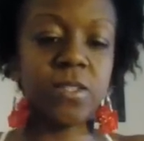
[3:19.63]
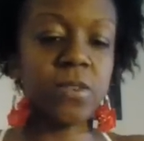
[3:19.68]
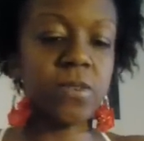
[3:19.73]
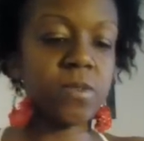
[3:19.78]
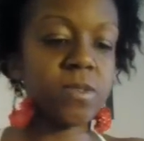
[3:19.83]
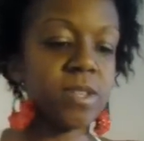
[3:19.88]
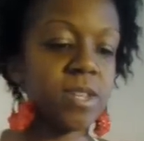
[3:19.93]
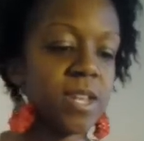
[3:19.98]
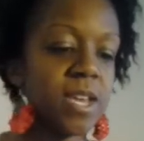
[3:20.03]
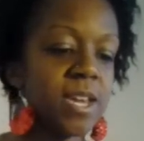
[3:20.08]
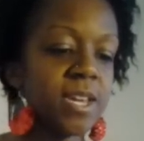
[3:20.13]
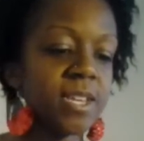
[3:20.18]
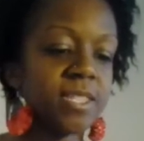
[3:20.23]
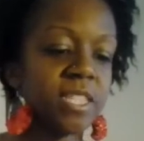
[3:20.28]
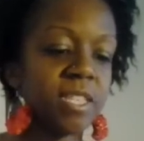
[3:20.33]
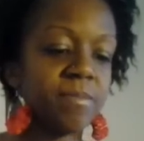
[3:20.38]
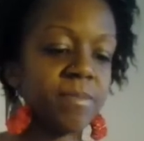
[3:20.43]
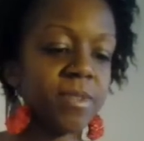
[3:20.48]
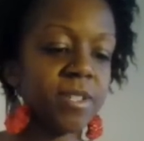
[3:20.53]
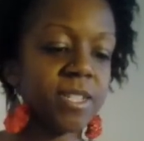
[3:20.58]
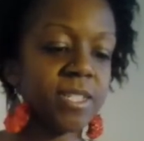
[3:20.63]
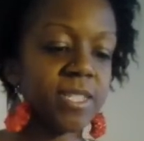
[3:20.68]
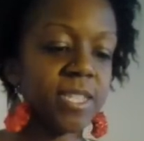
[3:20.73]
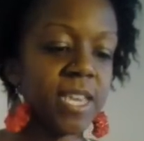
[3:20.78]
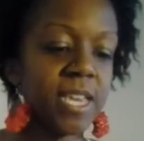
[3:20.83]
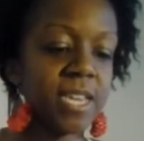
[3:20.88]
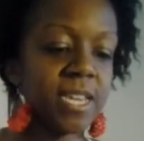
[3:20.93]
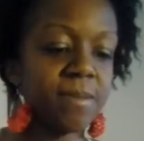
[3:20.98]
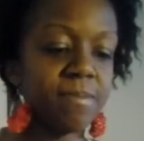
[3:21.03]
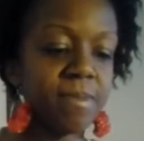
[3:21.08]
So next I'm going to
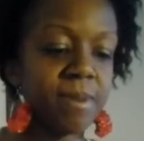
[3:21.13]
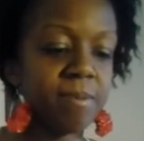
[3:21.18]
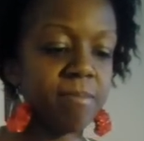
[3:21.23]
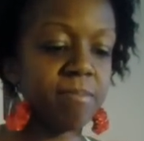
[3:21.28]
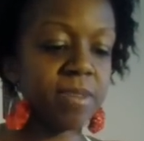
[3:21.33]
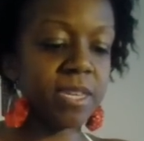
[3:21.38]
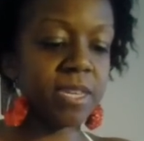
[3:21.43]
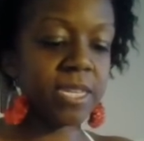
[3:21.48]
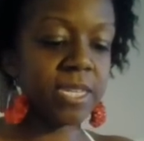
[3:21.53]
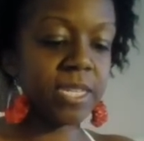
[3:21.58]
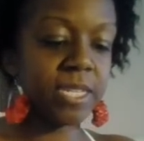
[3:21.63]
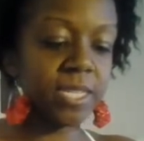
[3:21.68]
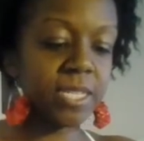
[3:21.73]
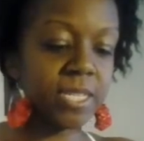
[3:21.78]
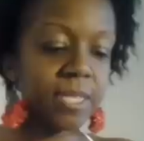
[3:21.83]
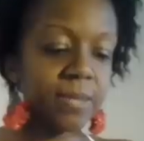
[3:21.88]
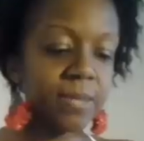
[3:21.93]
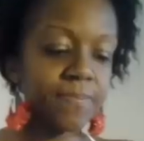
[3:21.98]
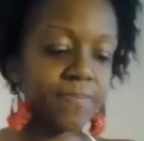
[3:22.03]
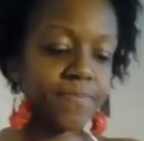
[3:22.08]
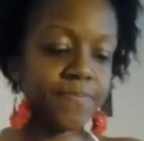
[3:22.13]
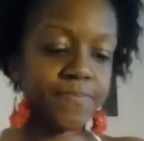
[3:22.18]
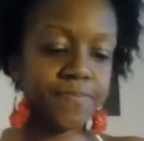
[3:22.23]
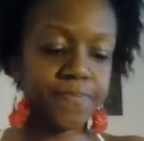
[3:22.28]
take my beads.